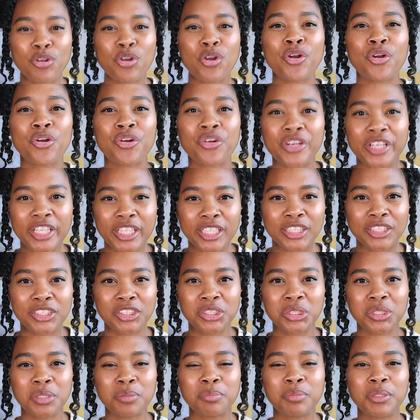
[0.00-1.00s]

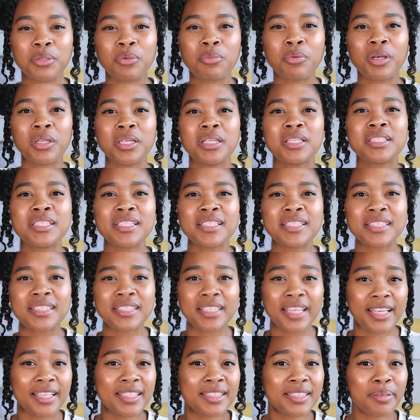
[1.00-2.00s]
courage and be willing to
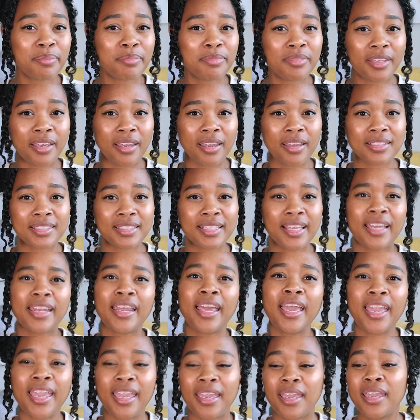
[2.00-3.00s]
say some things that,
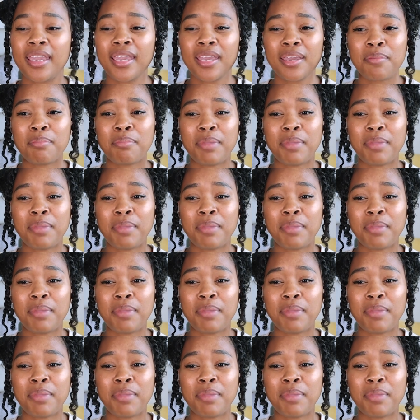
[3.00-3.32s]
hey,